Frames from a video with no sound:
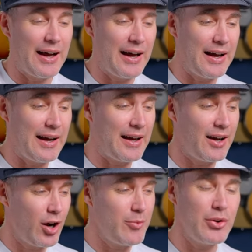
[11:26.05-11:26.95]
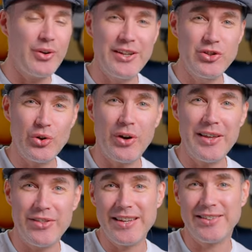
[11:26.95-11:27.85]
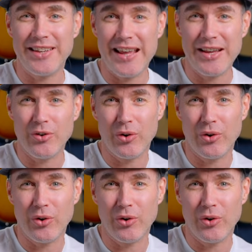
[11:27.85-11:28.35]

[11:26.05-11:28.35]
Hope you enjoy this and